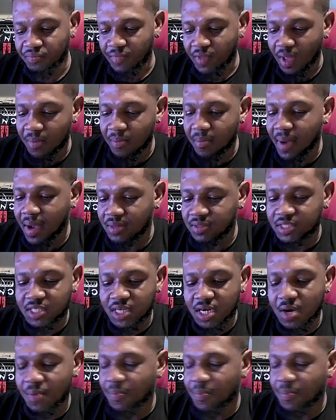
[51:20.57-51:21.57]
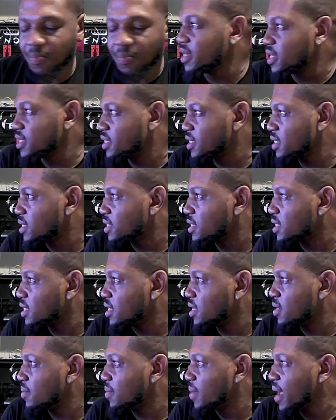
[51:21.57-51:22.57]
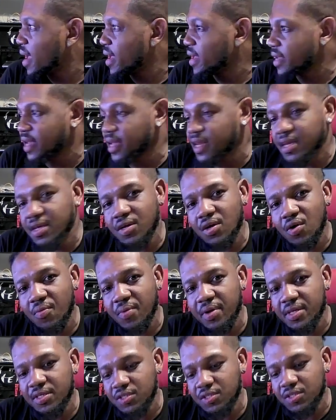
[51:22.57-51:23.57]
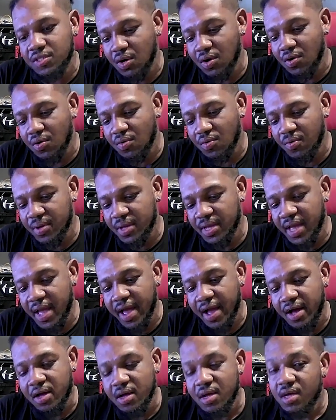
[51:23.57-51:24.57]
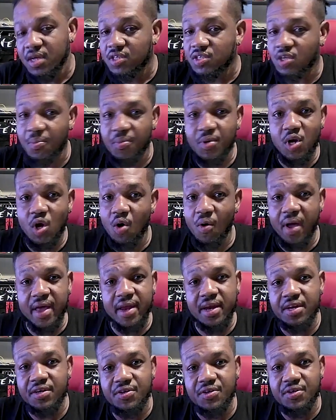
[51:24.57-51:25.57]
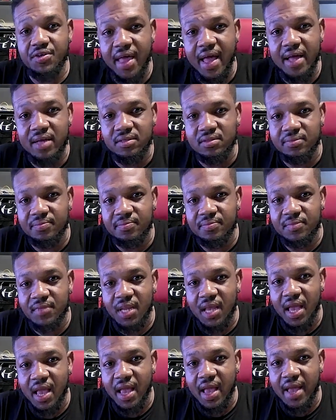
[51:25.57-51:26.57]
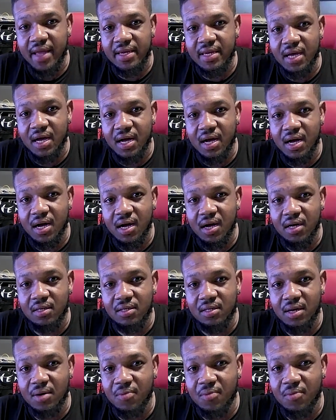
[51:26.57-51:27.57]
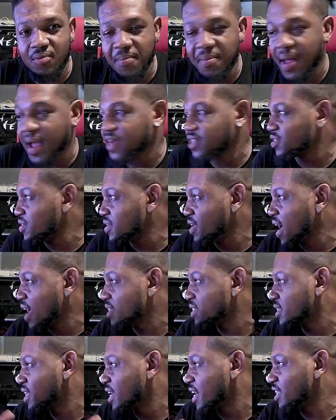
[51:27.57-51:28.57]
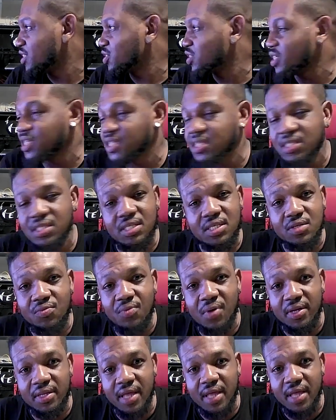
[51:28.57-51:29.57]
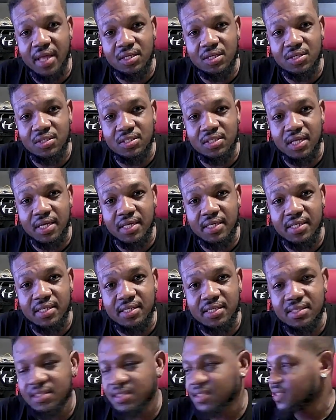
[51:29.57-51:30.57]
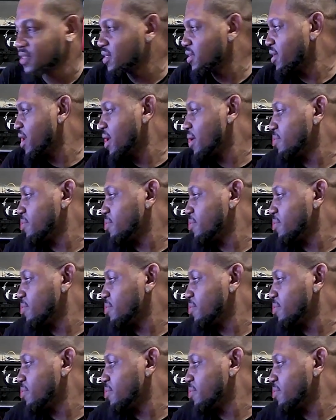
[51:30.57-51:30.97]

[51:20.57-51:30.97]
mount it up in the system and get it going. So yeah, so I'm gonna go ahead and do that. and come right back so you guys can actually see what that looks like. So yeah.